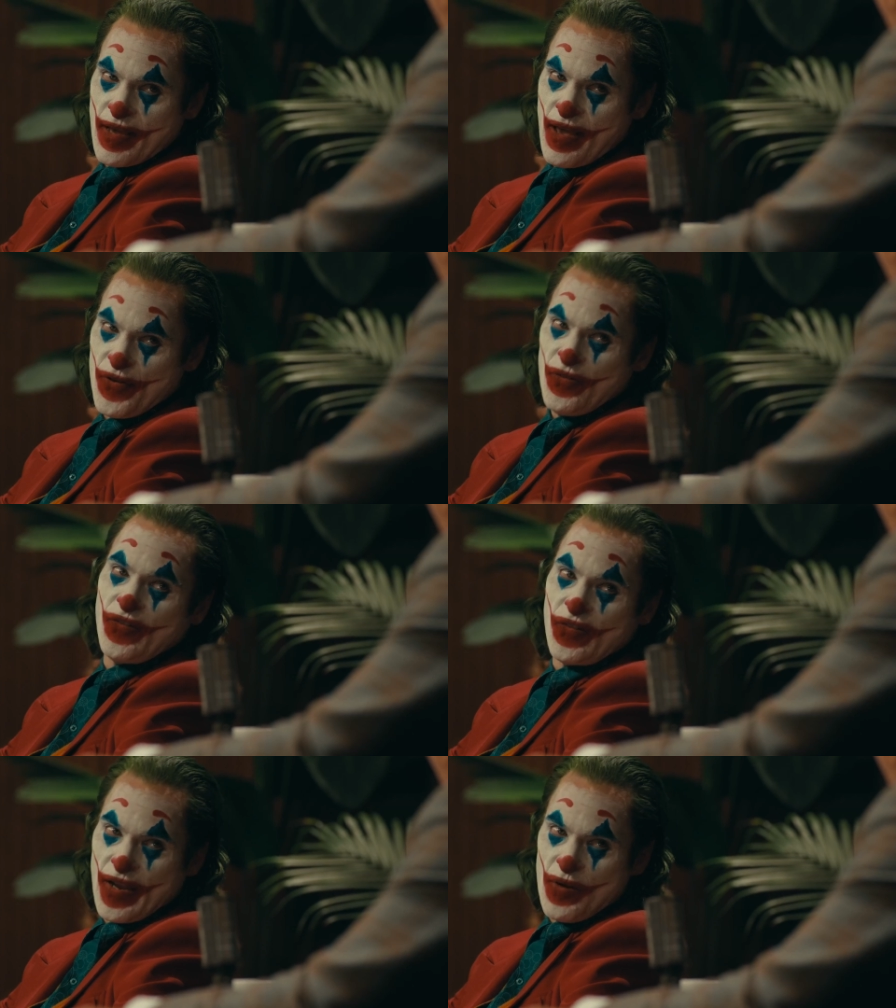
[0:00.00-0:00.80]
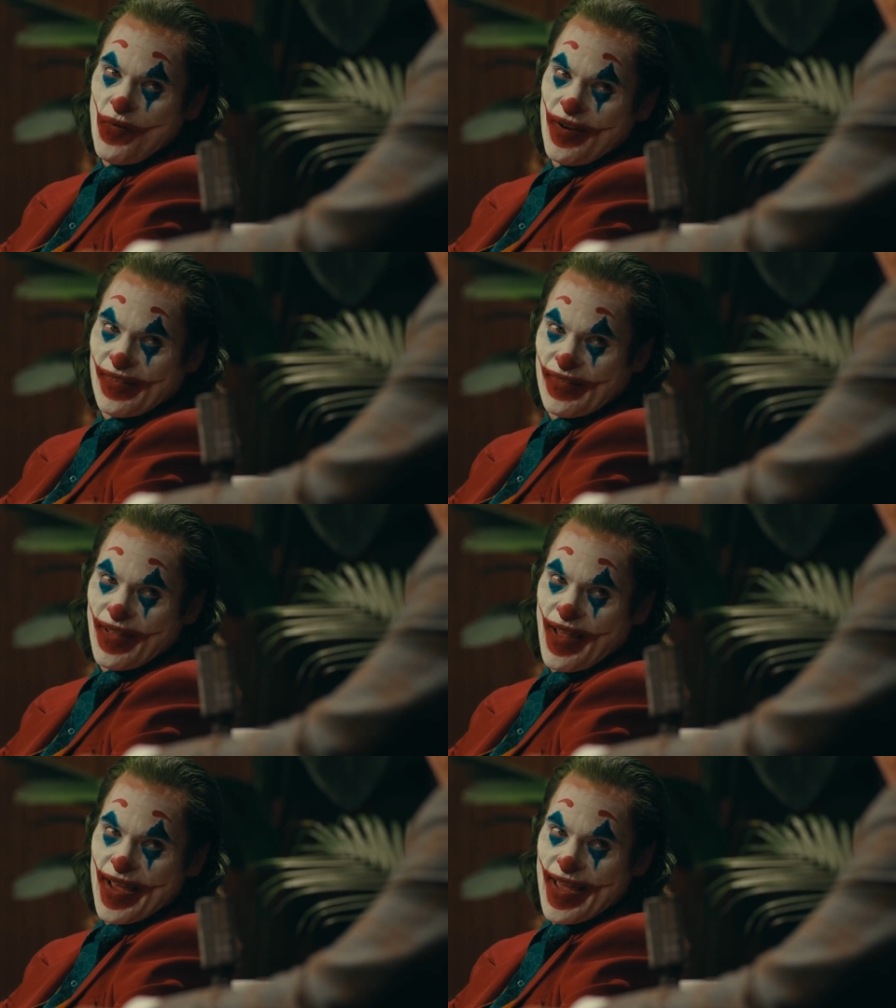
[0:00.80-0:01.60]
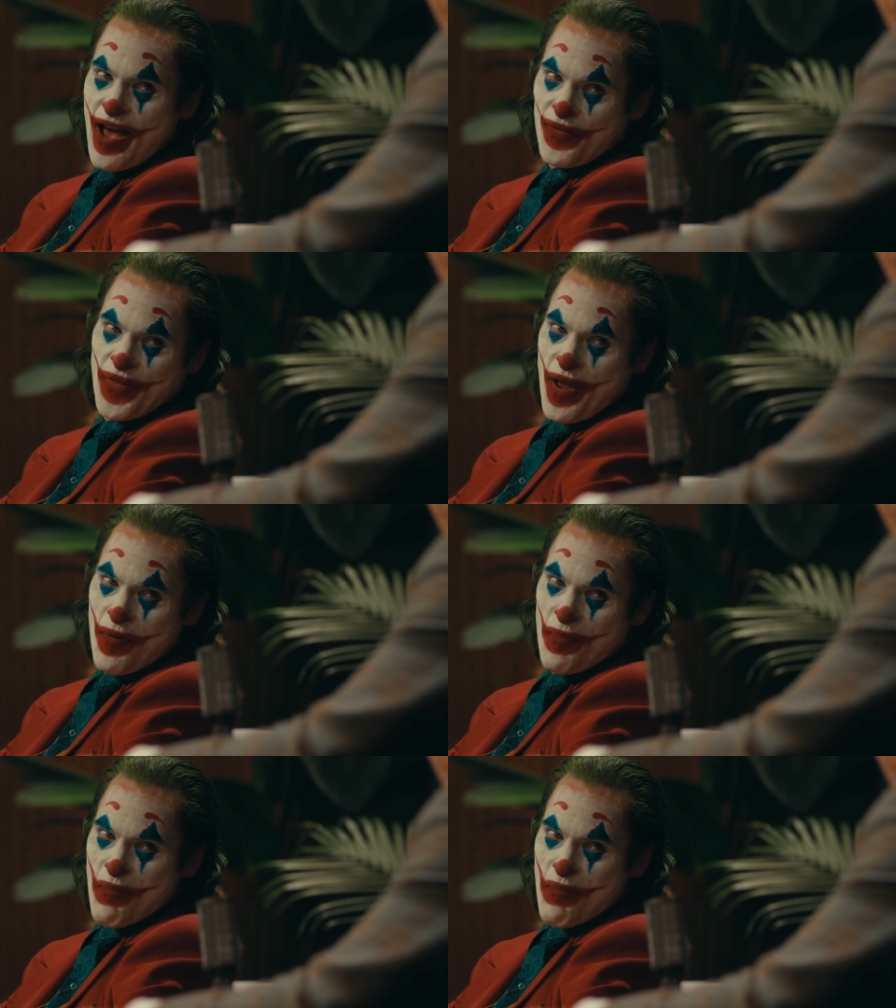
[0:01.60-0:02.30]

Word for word: often uses influencers to sway public